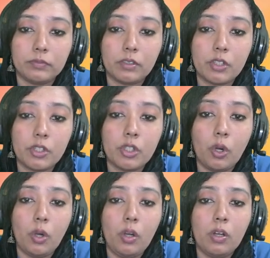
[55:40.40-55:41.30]

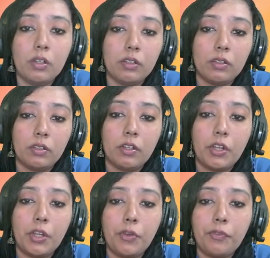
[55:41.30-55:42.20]
So,
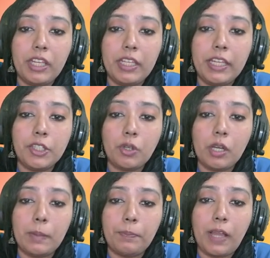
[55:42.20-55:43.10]
we need to
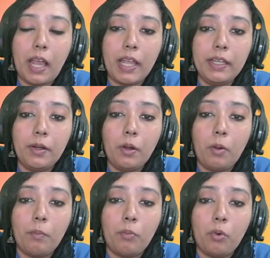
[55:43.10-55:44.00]
apply
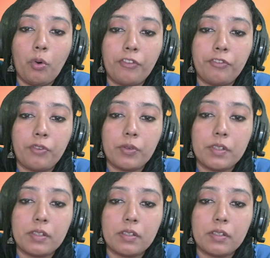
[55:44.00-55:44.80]
more force.